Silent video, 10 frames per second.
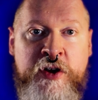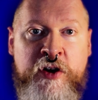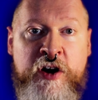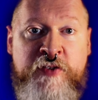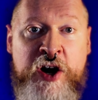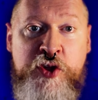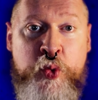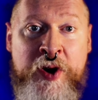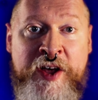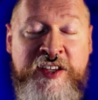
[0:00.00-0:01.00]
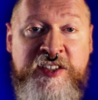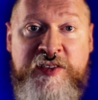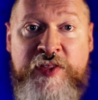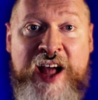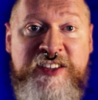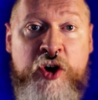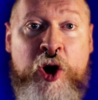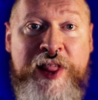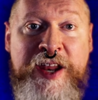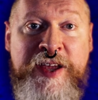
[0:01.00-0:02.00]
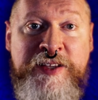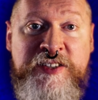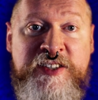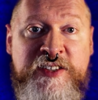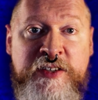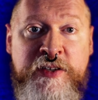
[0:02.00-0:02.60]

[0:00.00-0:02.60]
of otherwise, then that's all it is.